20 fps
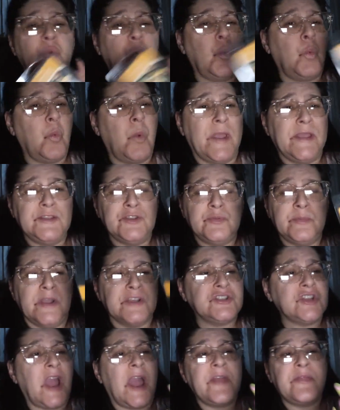Way too
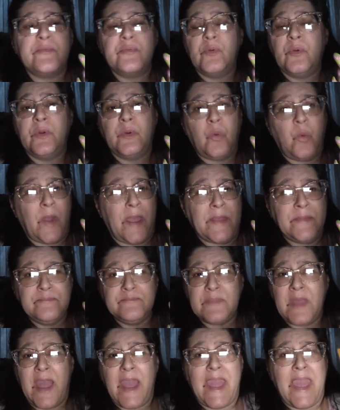much. I threw it away.
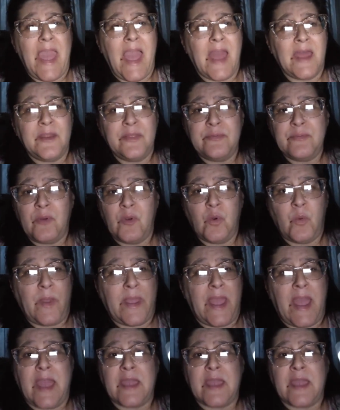I had to throw it away.